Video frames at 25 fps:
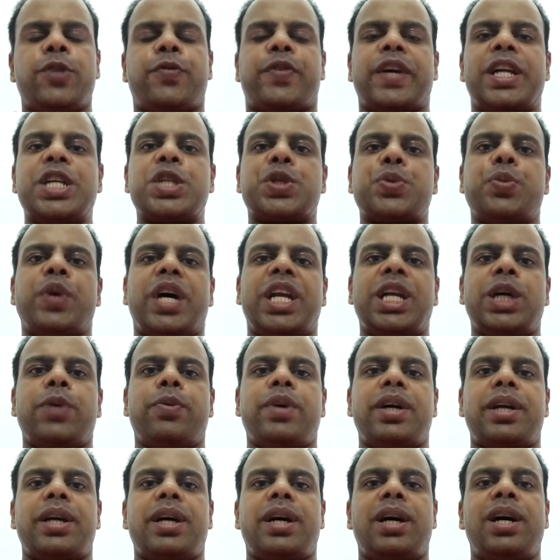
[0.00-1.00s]
Friends,
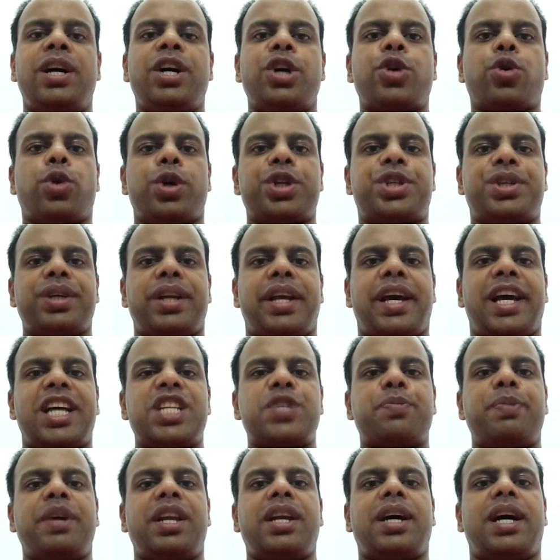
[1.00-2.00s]
whenever a question
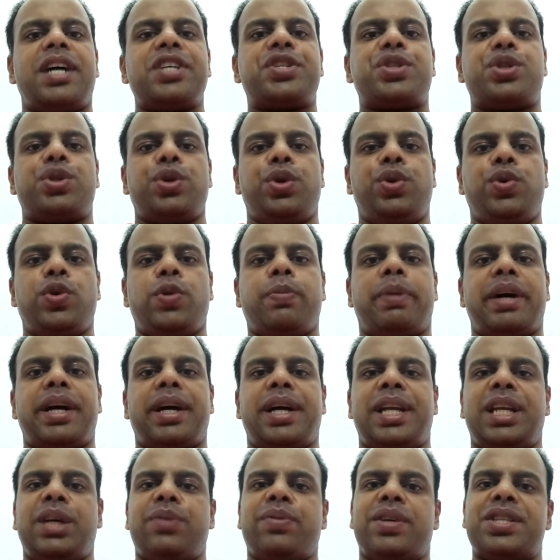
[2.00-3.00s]
has been asked to you by
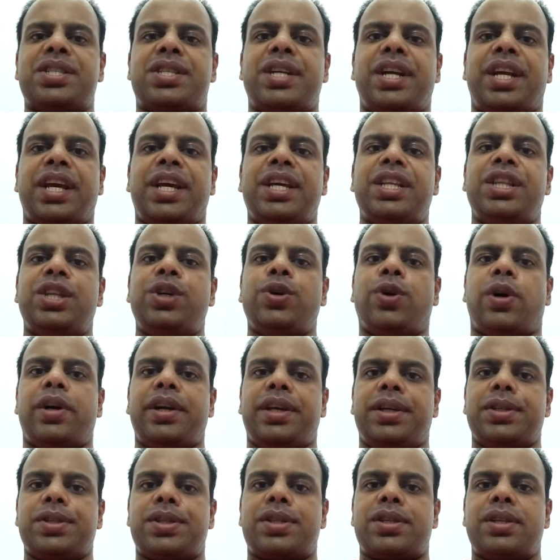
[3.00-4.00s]
anyone sitting in the
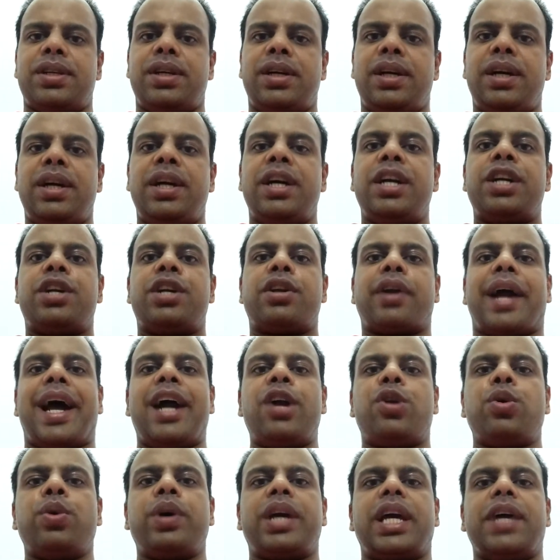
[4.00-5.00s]
audience,
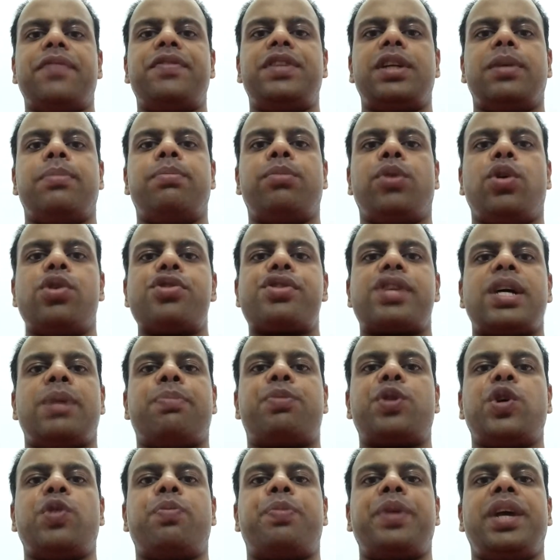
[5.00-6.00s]
try to give the most
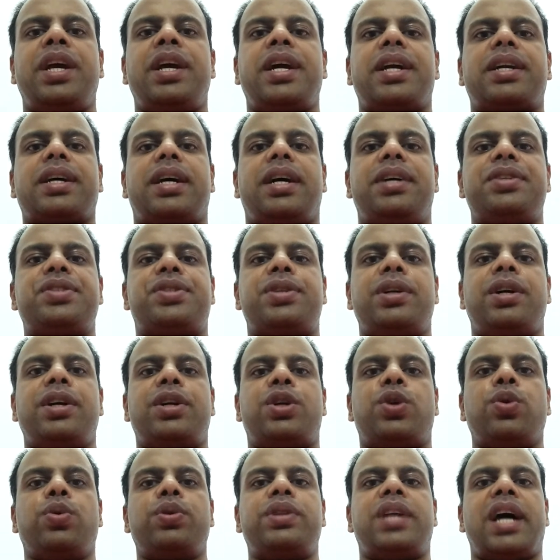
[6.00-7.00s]
appropriate
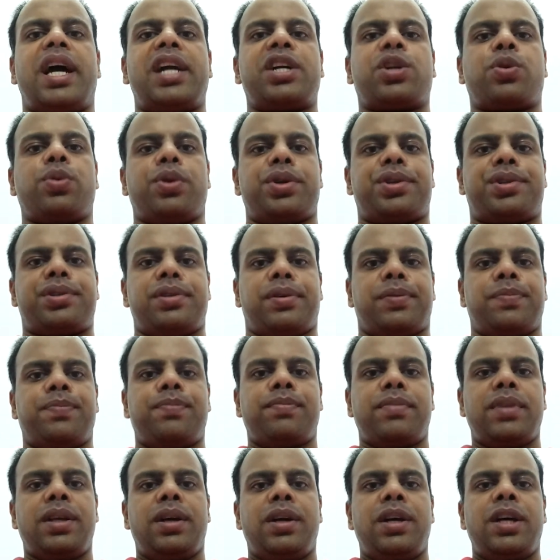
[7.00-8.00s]
answer to that question.
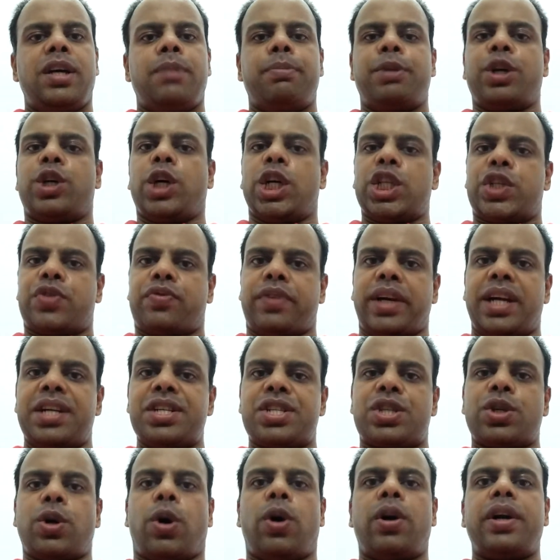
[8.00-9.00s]
Because
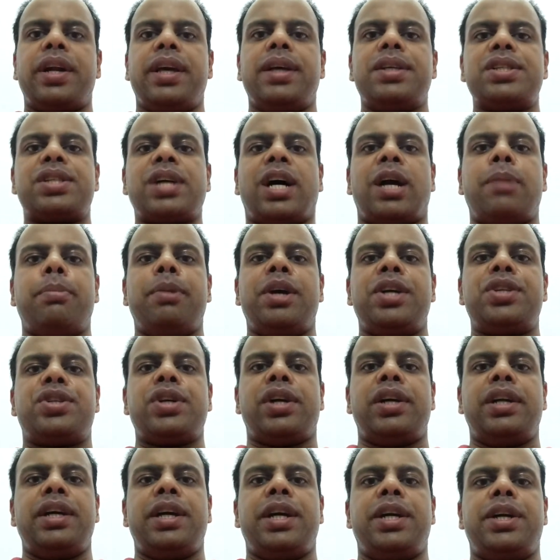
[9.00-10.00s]
friends, audience are
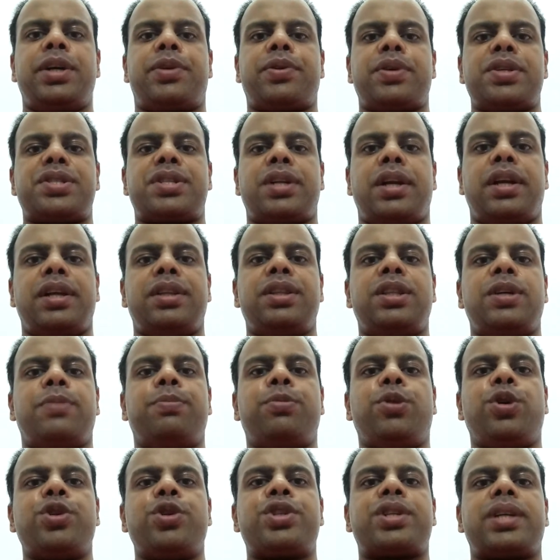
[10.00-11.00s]
majorly interested in
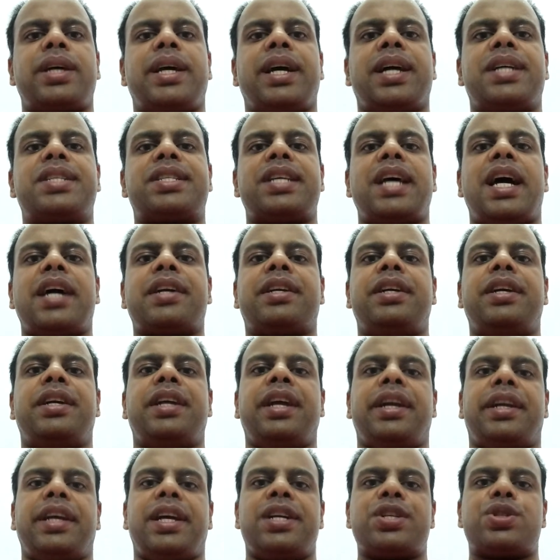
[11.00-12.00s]
the most exact
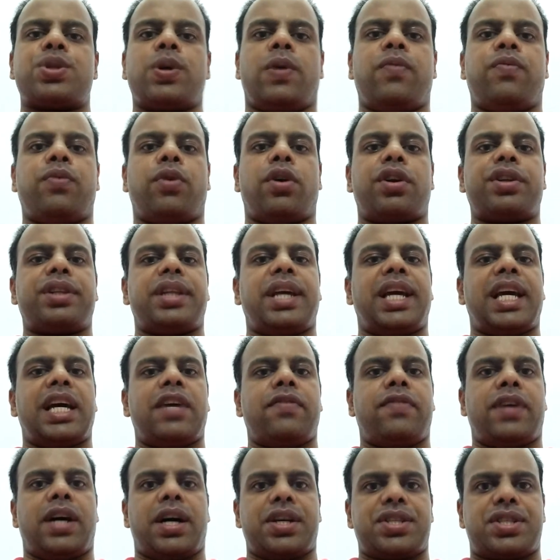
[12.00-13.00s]
details of what they
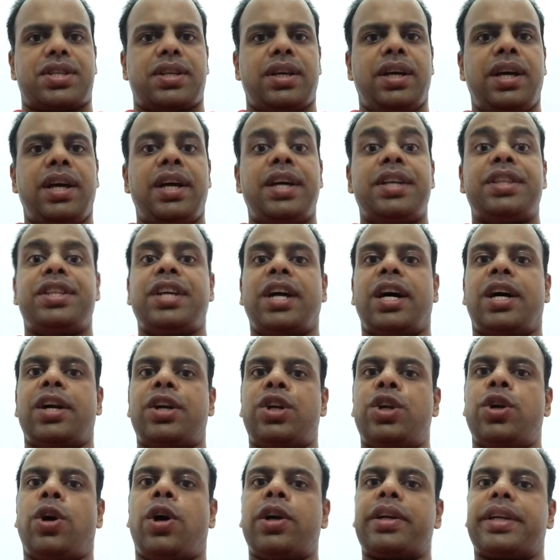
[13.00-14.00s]
have asked. They
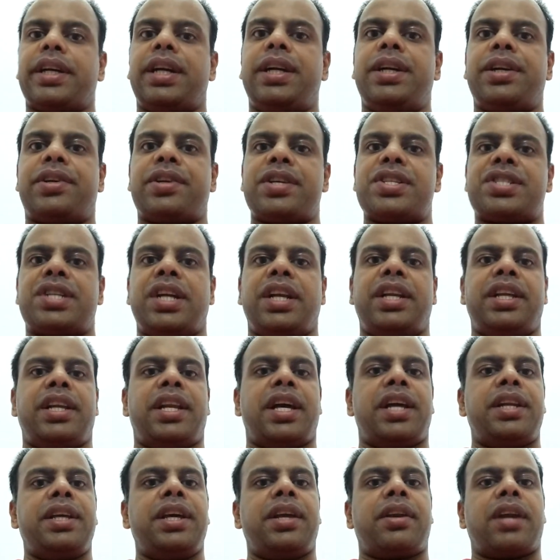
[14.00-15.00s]
are not interested
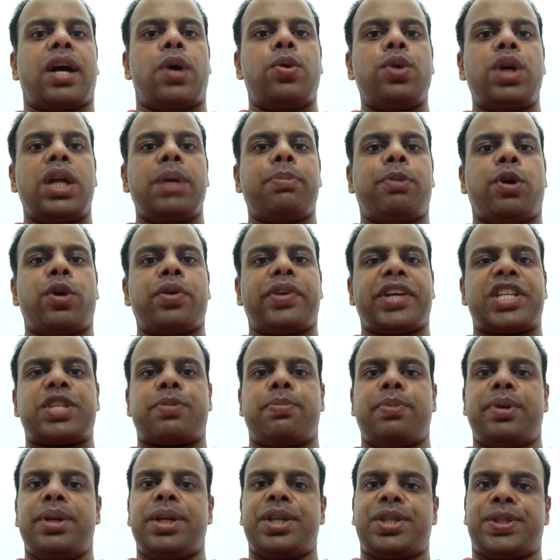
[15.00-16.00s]
in any roundabout
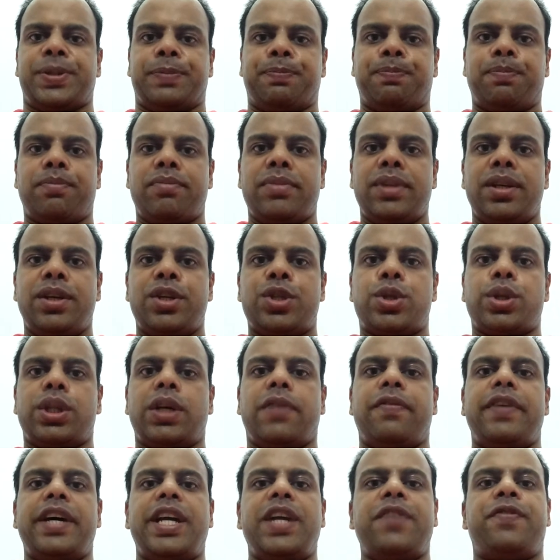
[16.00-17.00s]
explanation. So
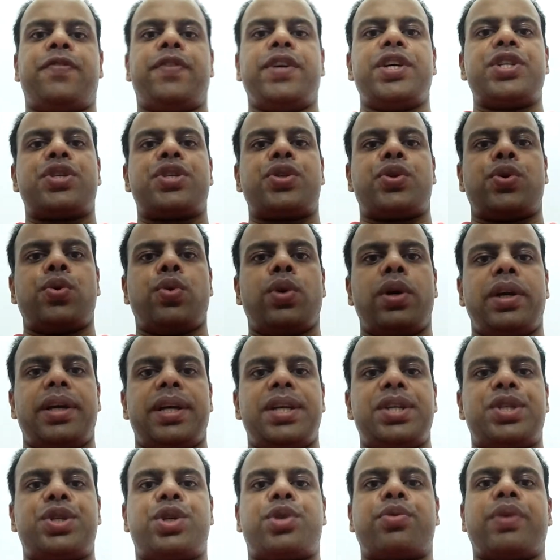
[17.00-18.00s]
the very first rule
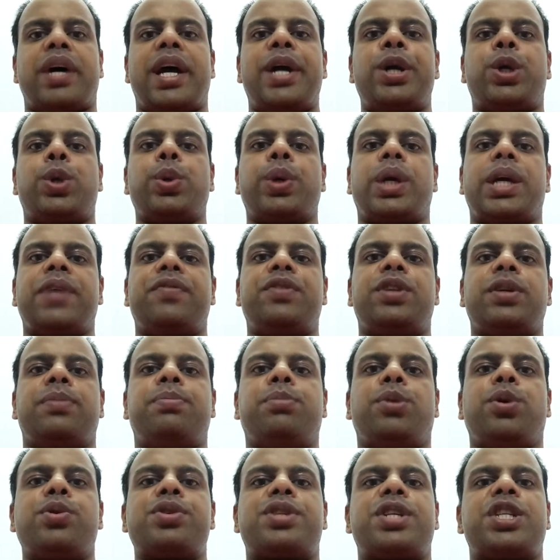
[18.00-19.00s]
is try to give
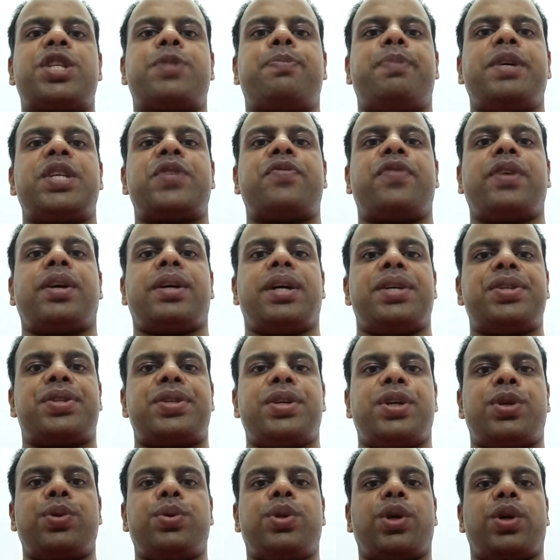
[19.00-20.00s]
the most specific
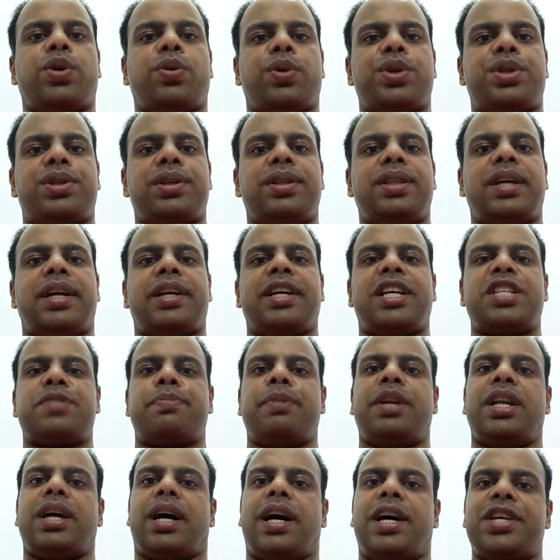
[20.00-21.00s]
answer to the question that has
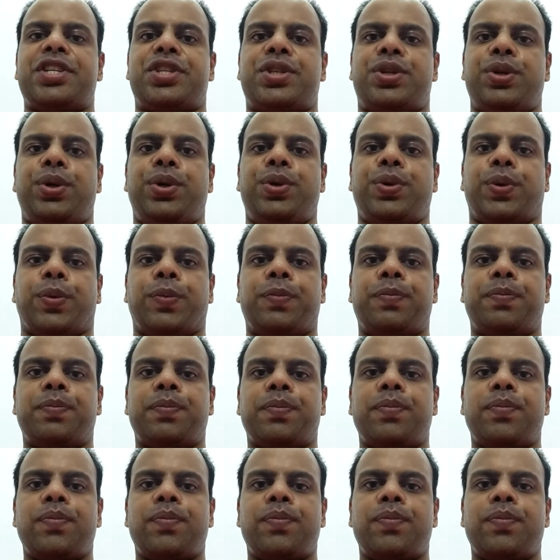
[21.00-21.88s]
been asked to you.